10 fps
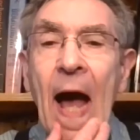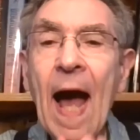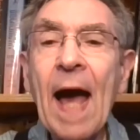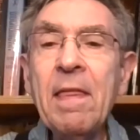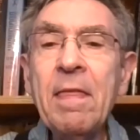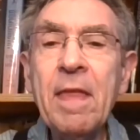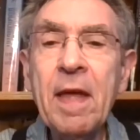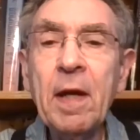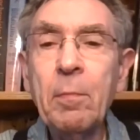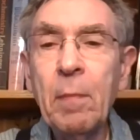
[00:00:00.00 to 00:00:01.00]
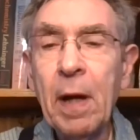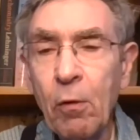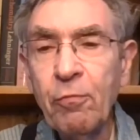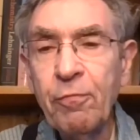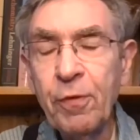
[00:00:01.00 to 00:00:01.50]
I think my
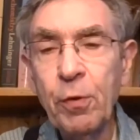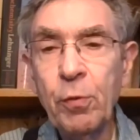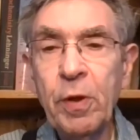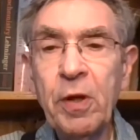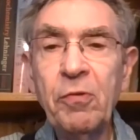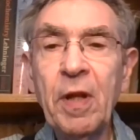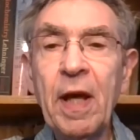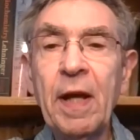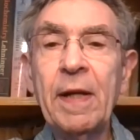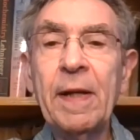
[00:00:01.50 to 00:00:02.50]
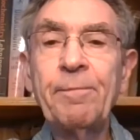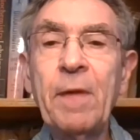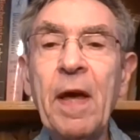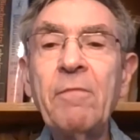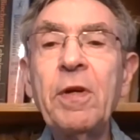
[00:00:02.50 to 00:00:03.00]
own view is that
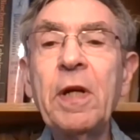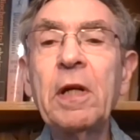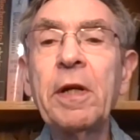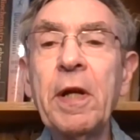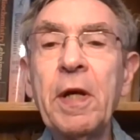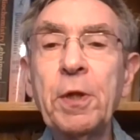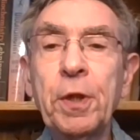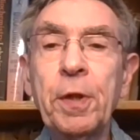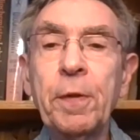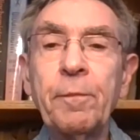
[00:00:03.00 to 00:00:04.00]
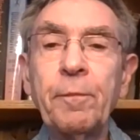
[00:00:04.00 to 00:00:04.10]
every clinician